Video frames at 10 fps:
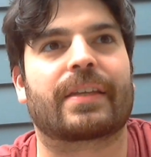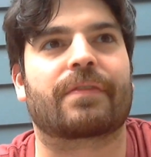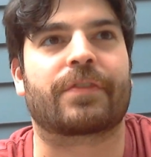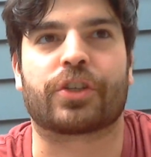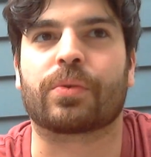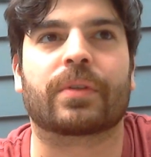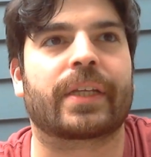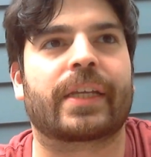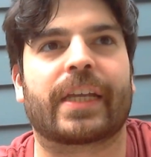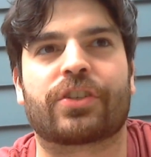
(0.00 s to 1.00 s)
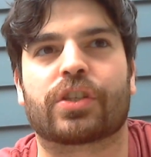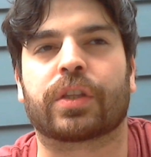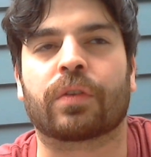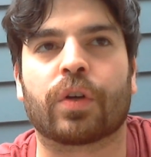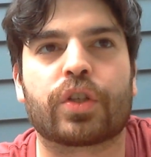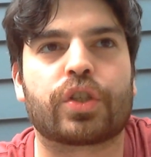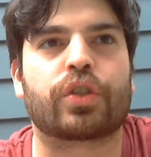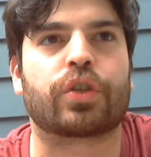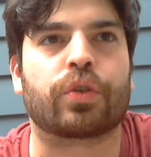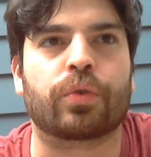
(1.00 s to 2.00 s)
visually it just looks
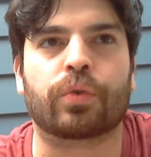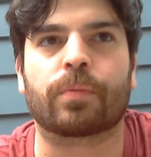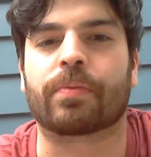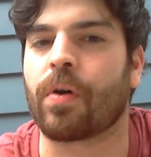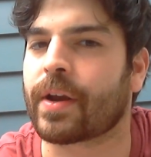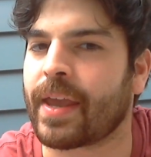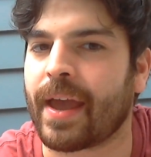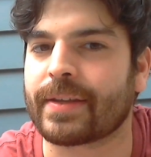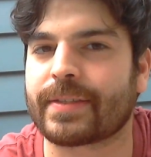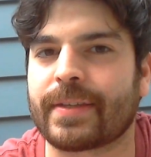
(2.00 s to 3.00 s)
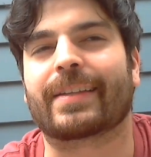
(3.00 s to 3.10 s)
too broadcast.